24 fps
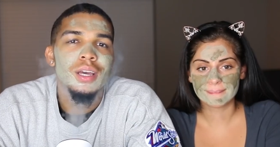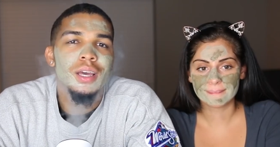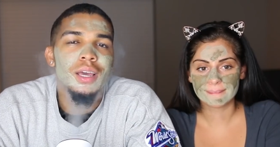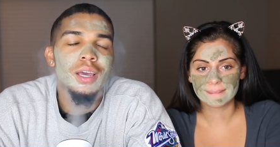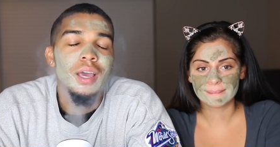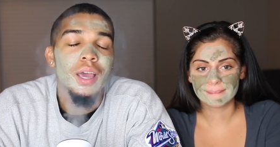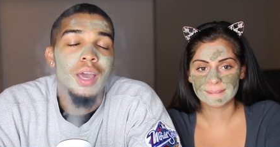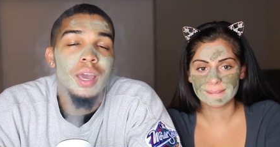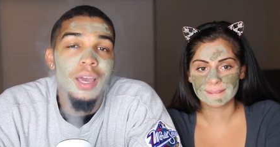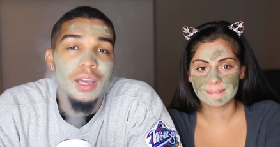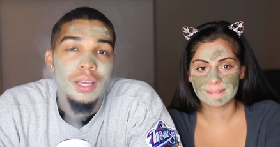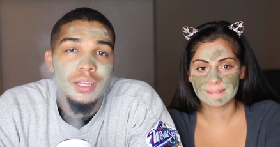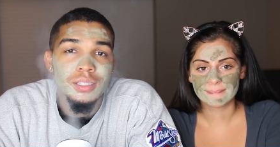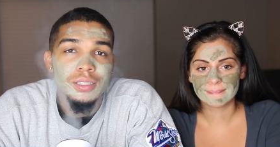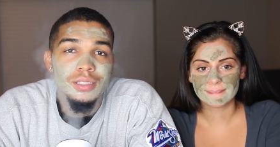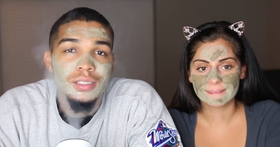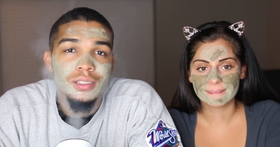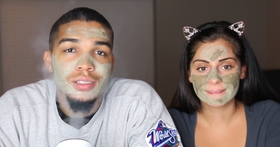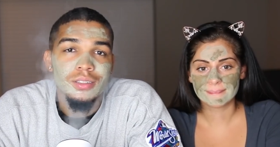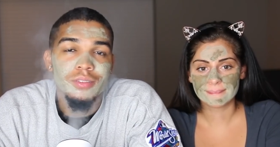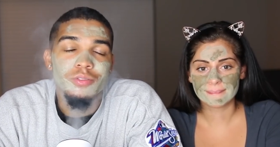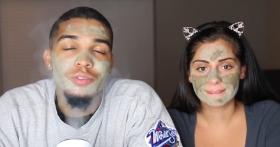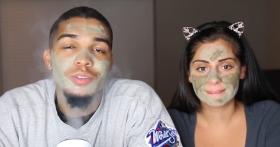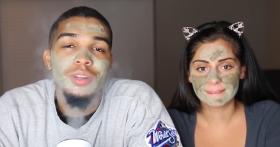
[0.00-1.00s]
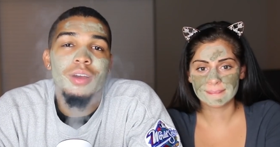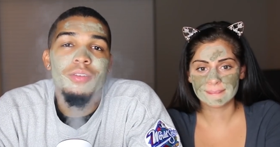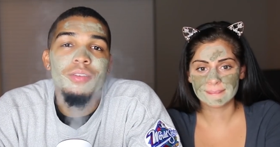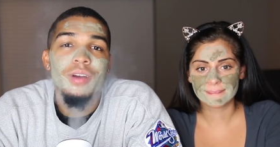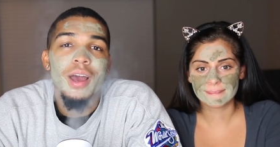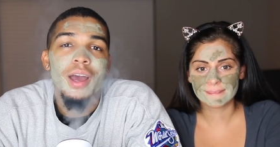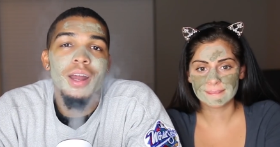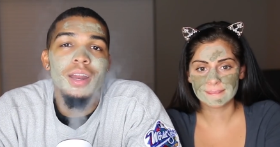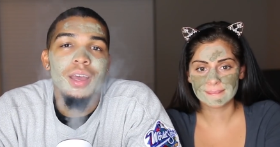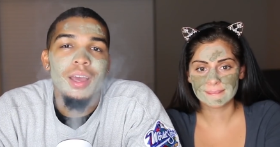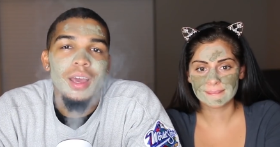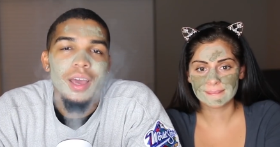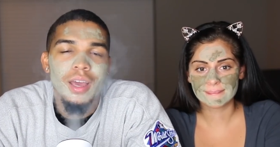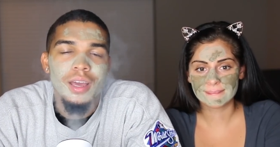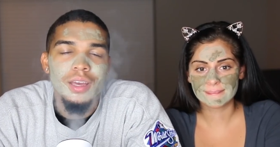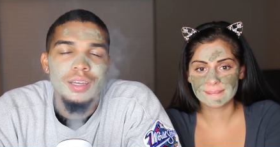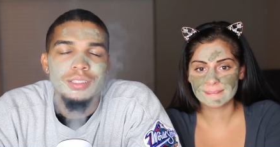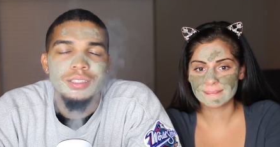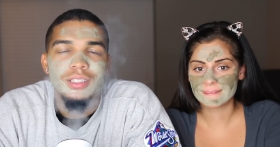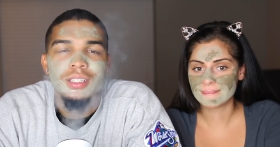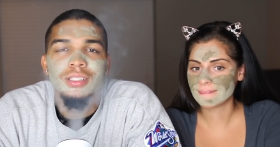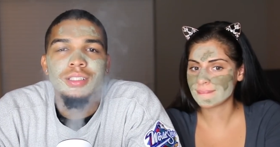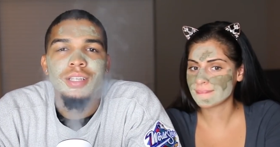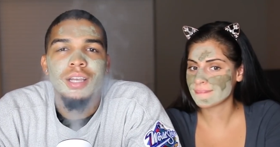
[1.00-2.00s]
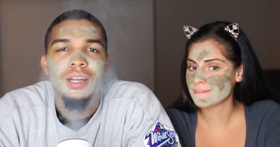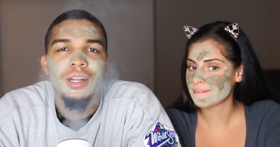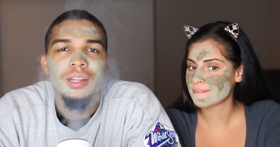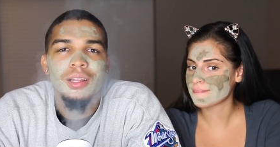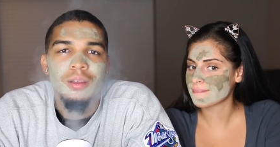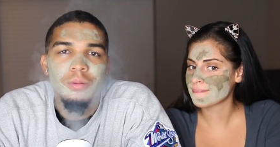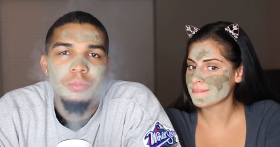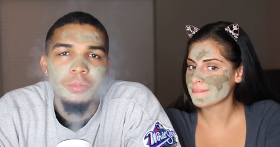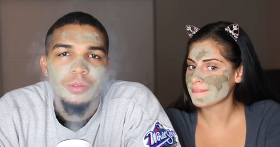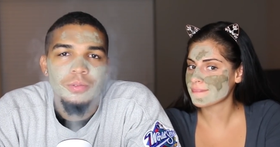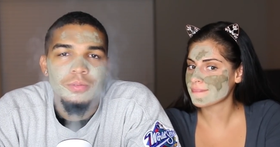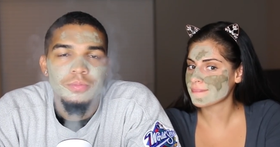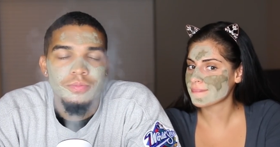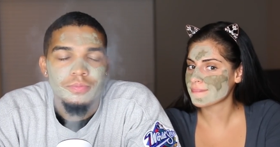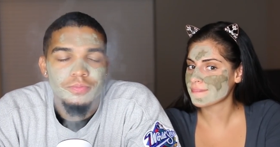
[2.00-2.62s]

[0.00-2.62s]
Speaker 1: And ants, if you never had an ant, it tastes like a lemon.